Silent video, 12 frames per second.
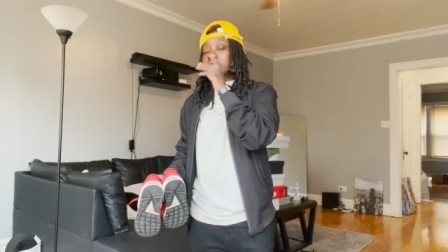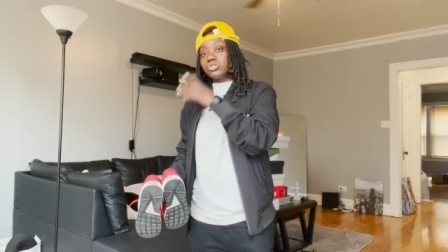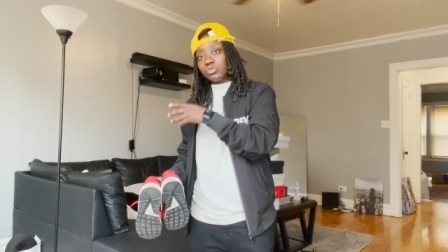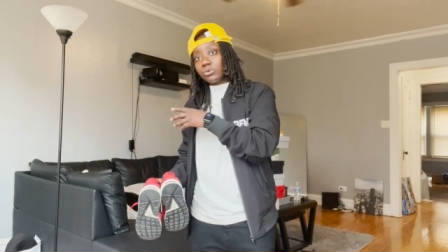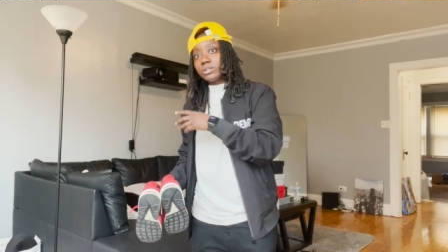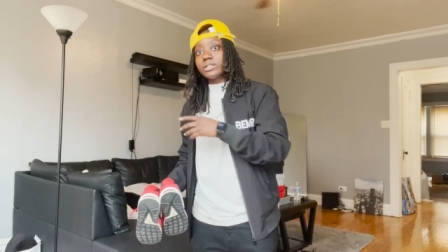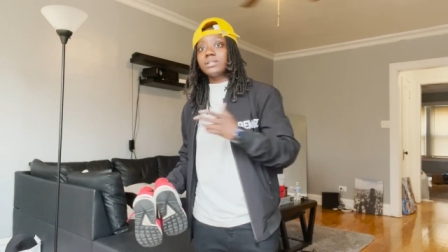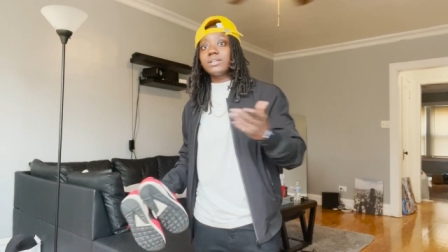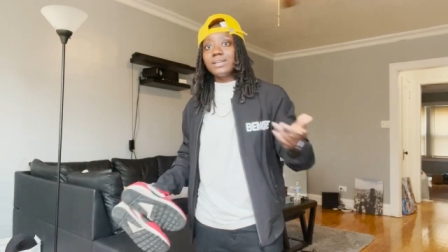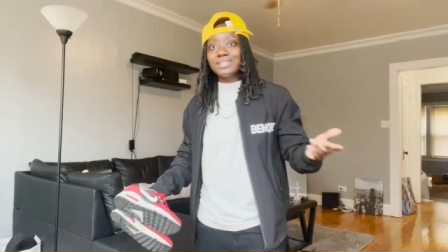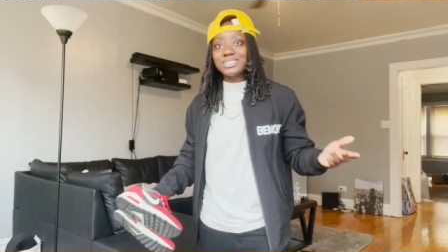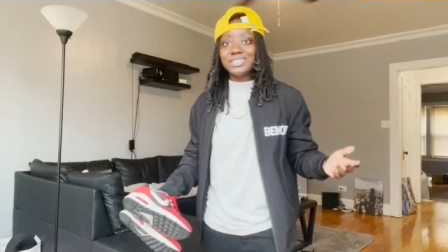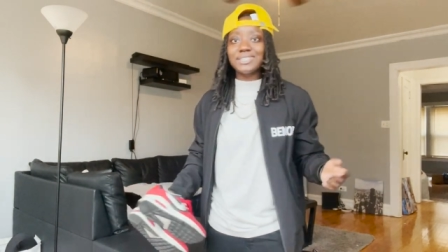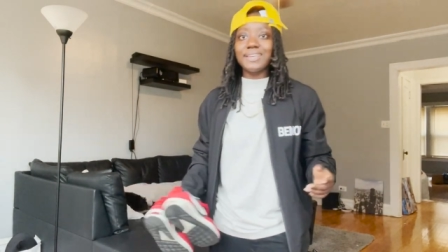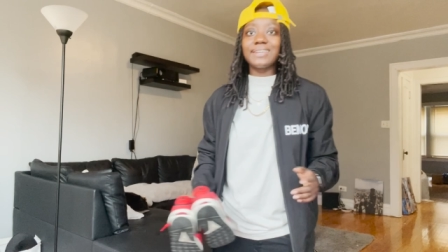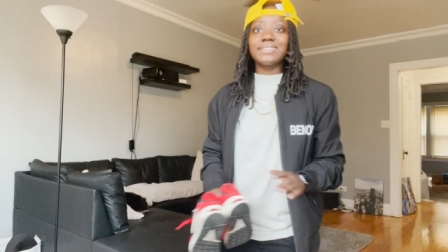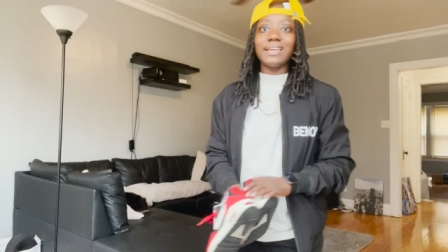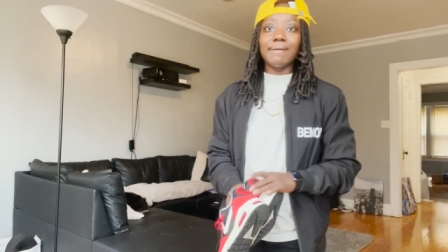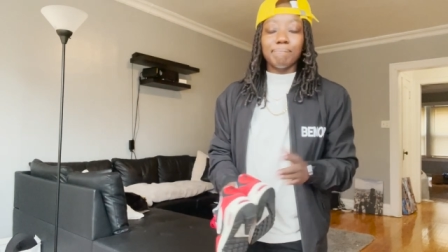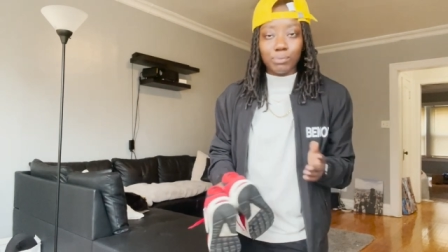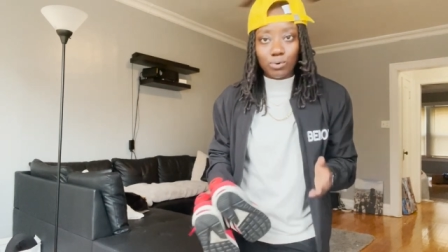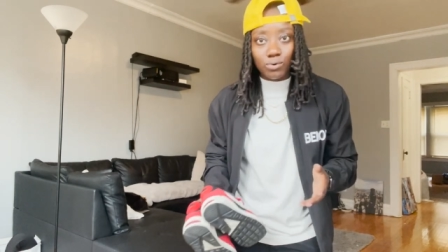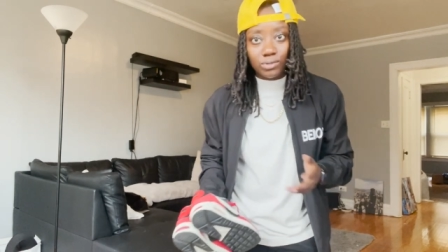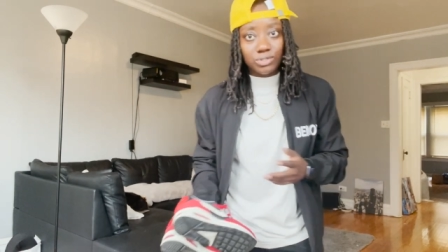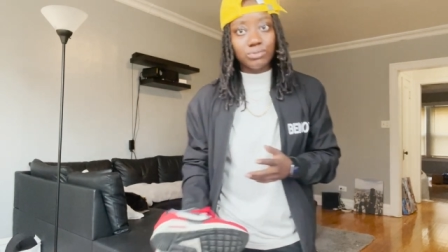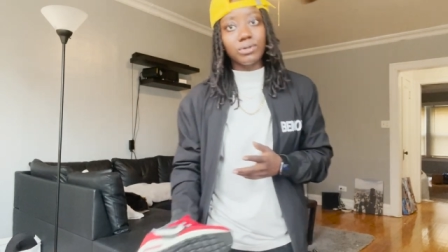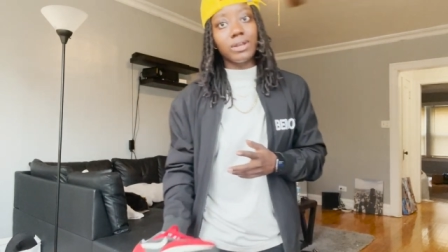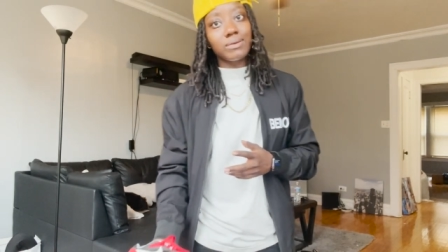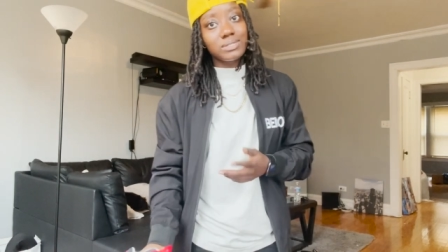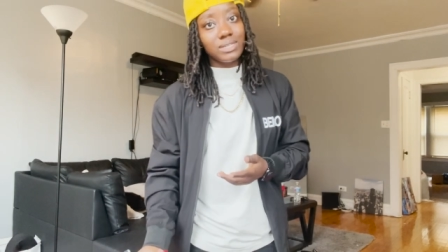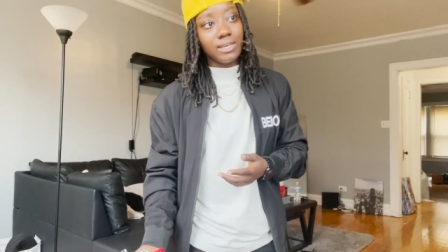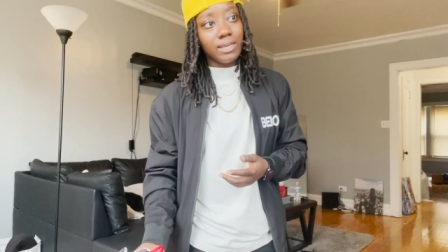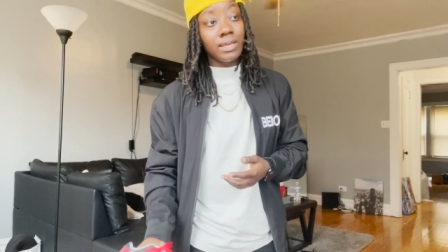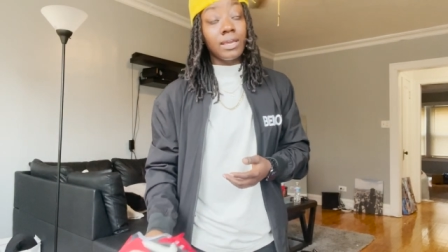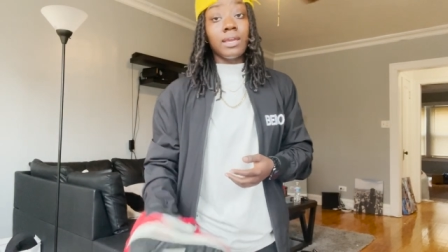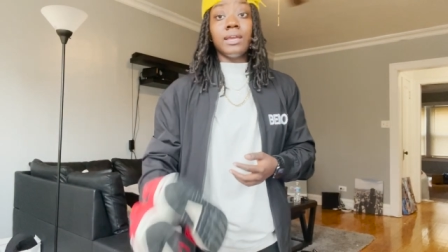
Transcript: Jordan and shit like that, Bulls, you know what I'm saying?